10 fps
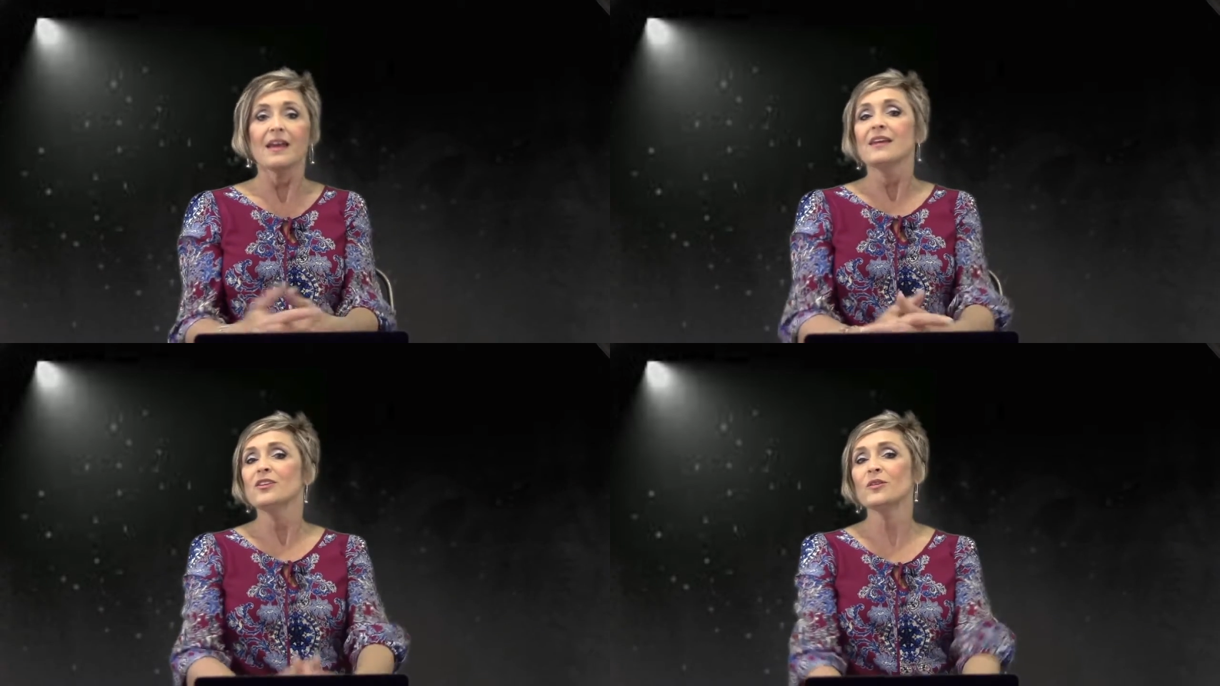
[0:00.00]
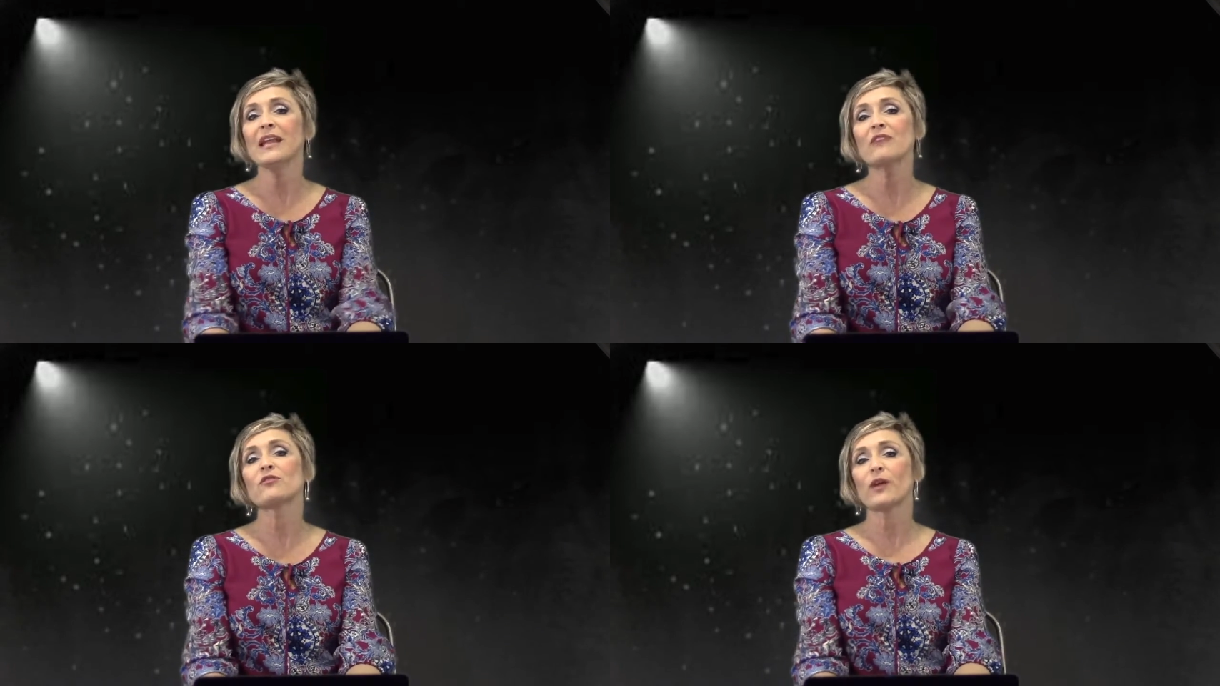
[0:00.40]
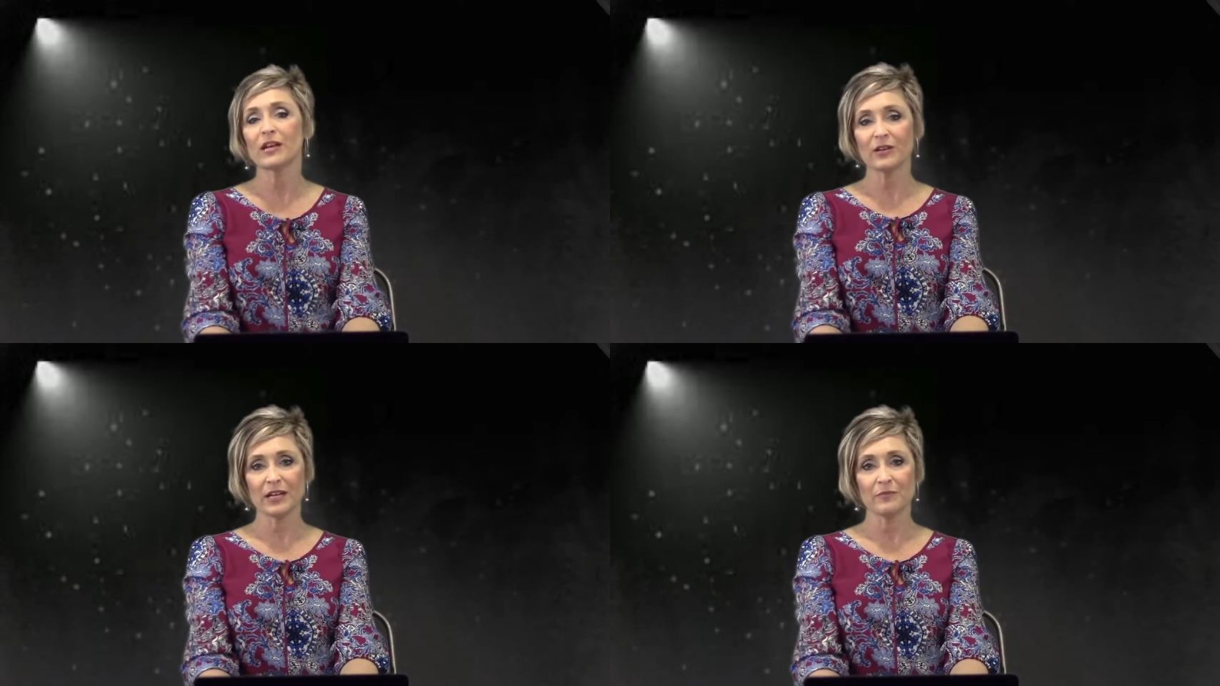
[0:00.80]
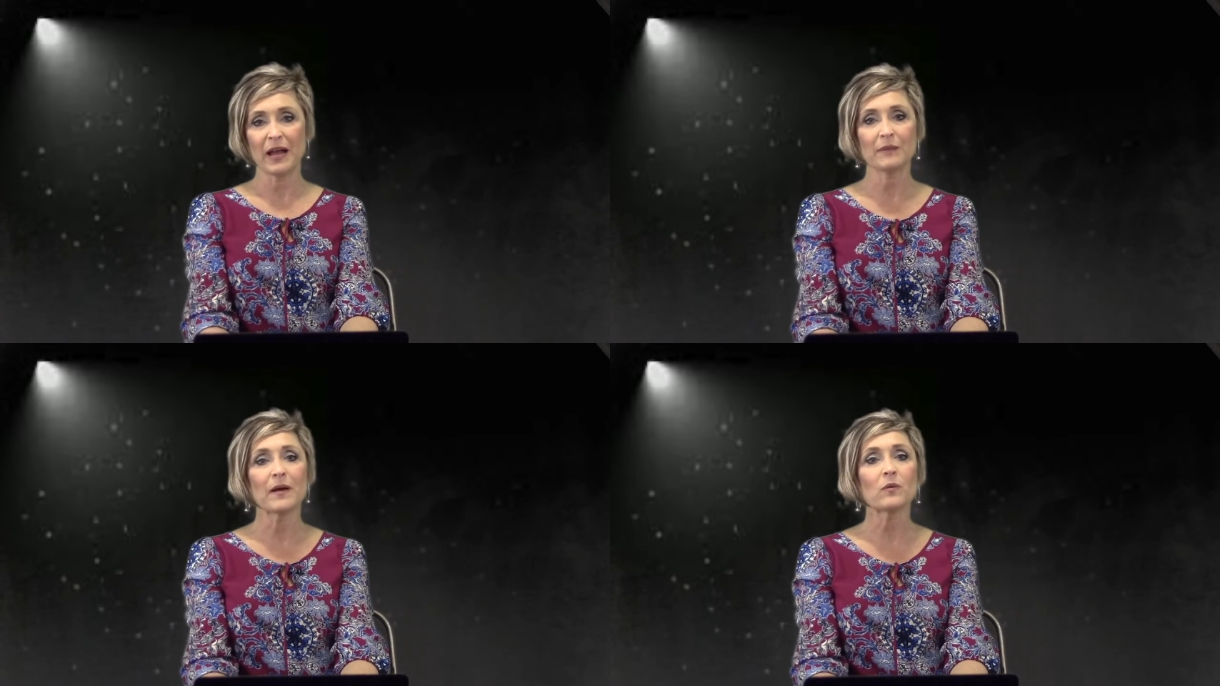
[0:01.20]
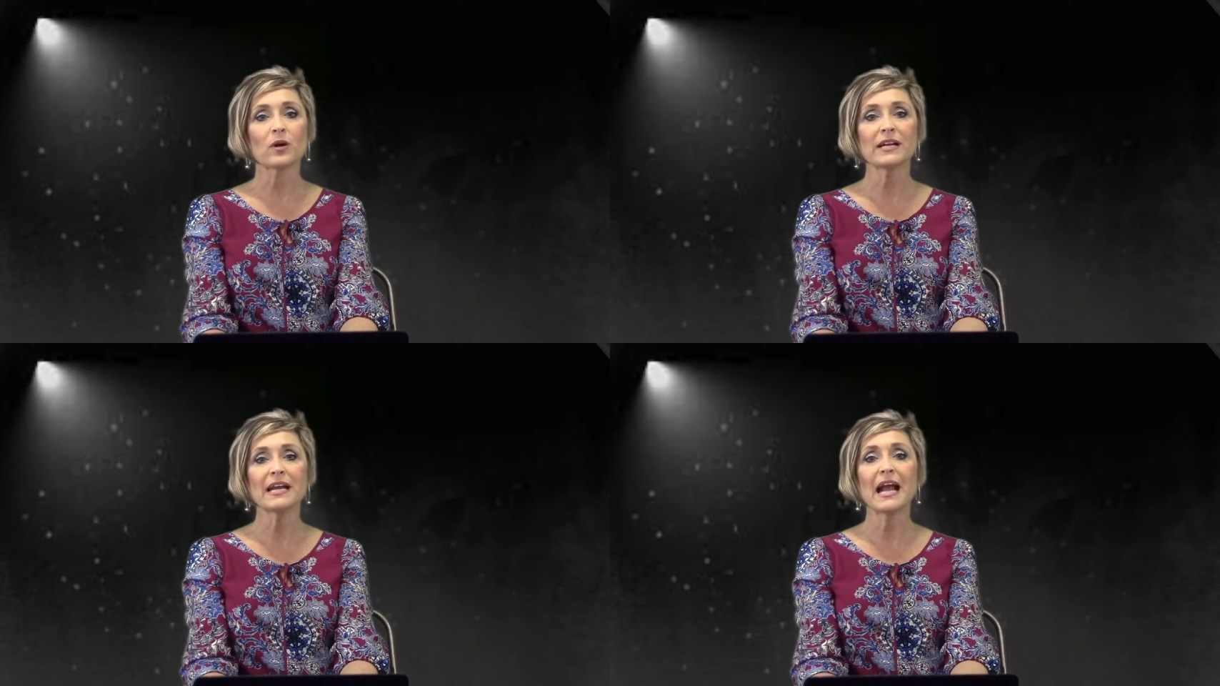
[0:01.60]
You can have greater impact by
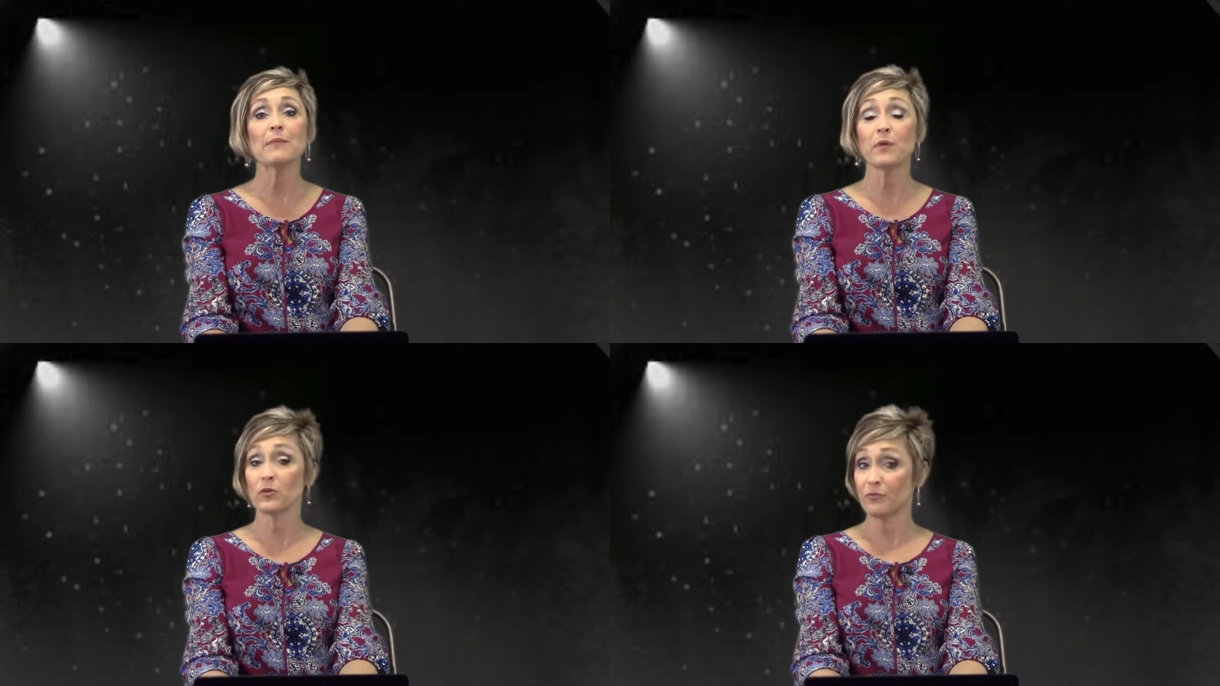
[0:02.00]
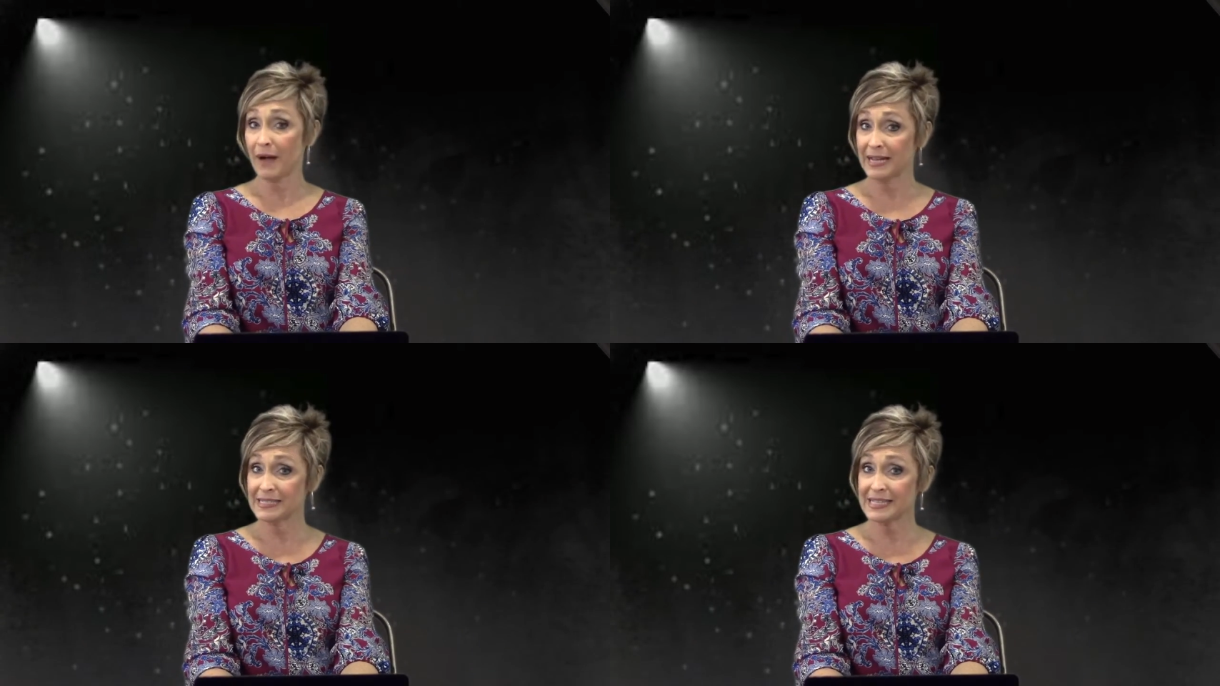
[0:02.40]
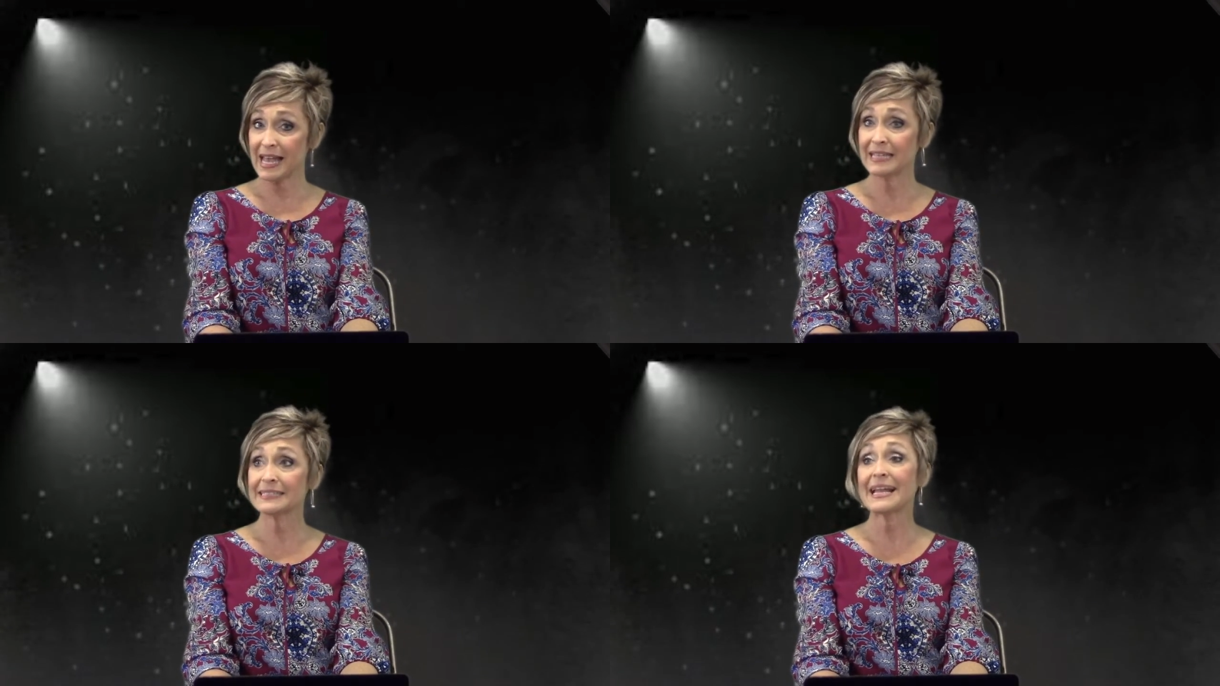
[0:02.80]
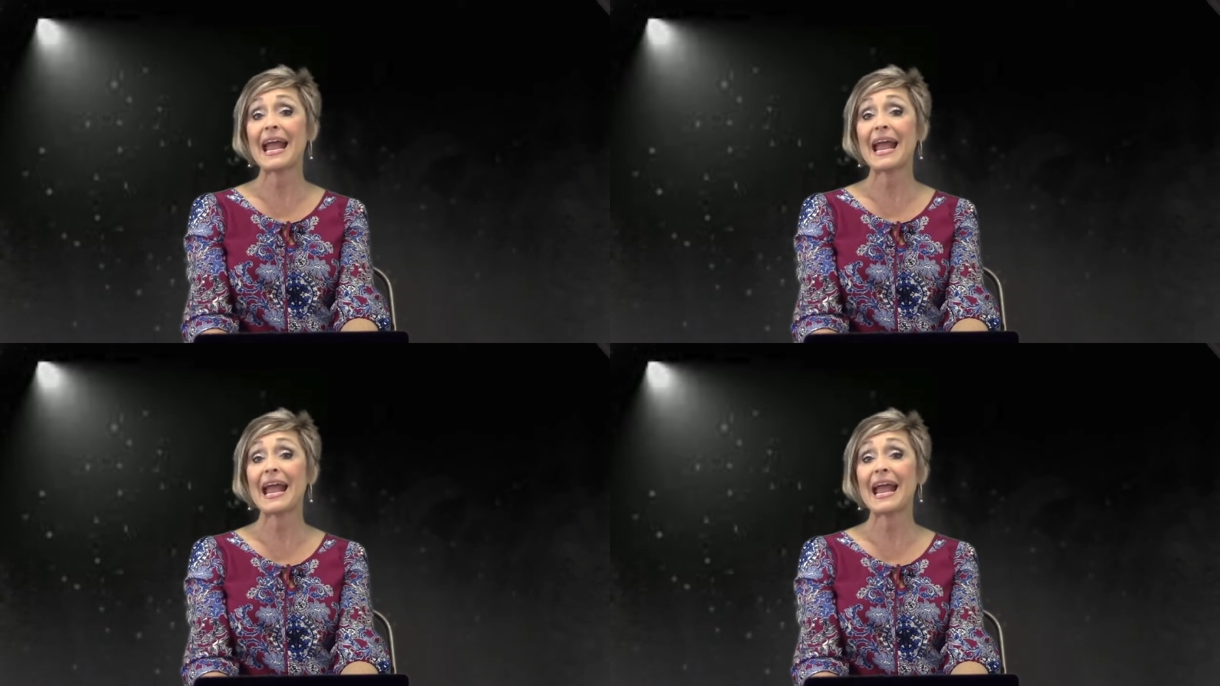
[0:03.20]
working on both mindset